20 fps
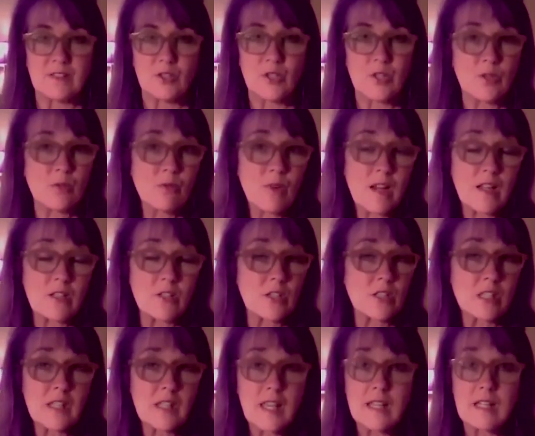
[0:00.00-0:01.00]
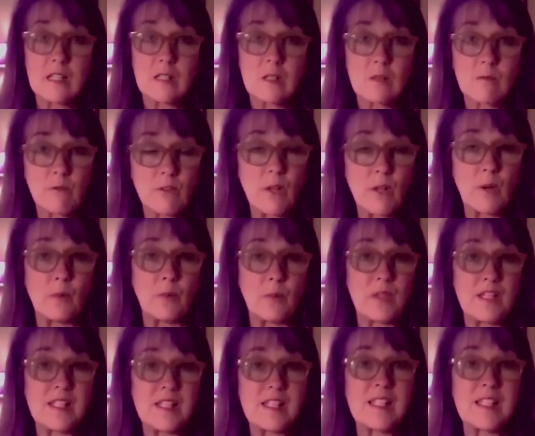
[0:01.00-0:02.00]
Just write. Just let it flow.
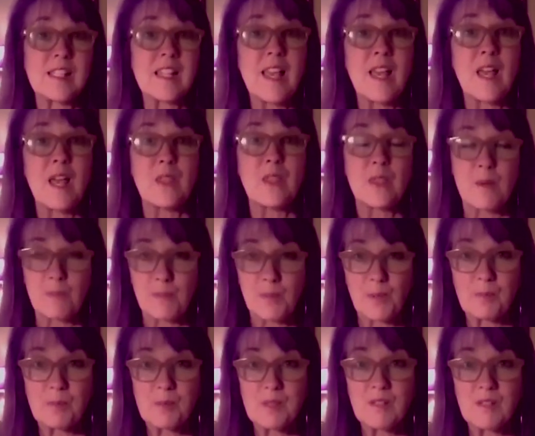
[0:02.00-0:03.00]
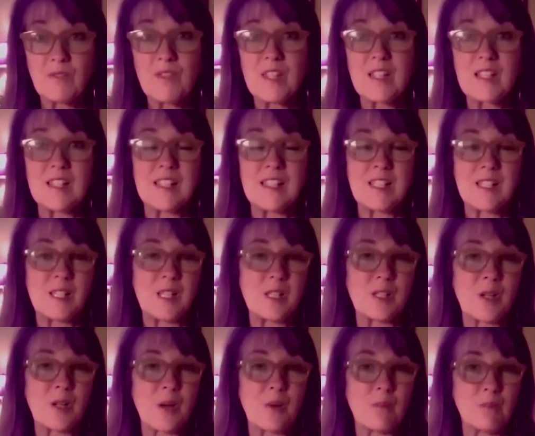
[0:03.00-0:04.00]
This is the purpose of this, is to
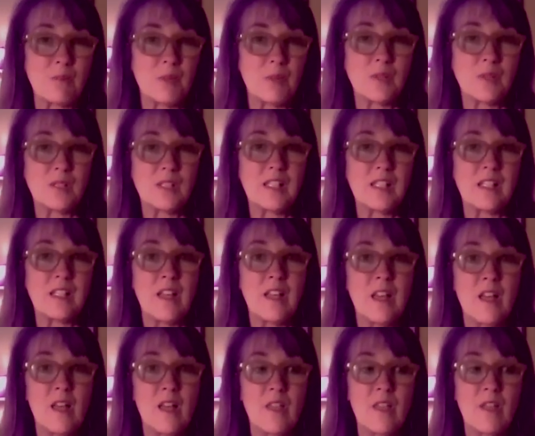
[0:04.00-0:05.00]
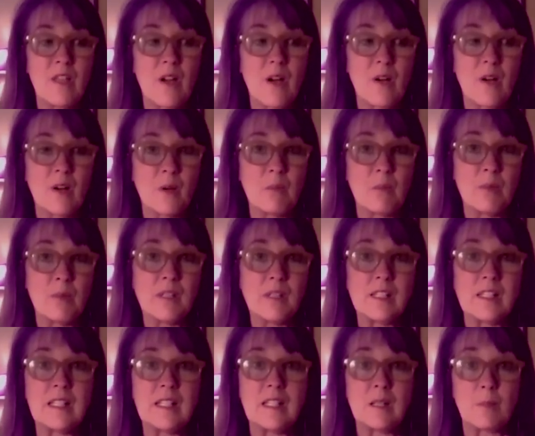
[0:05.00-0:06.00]
start building our
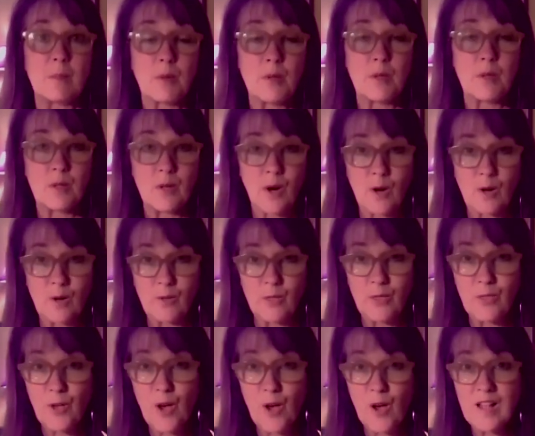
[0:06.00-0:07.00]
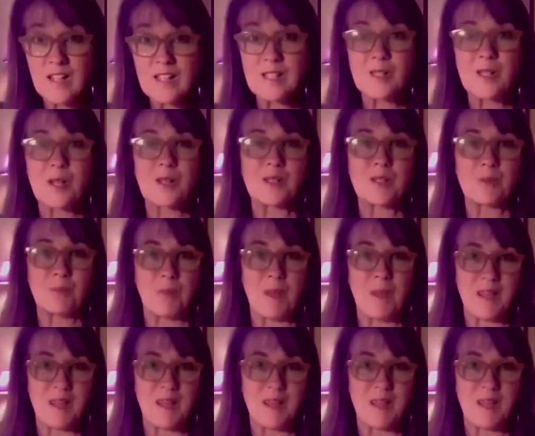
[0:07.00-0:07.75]
ability to put our thoughts onto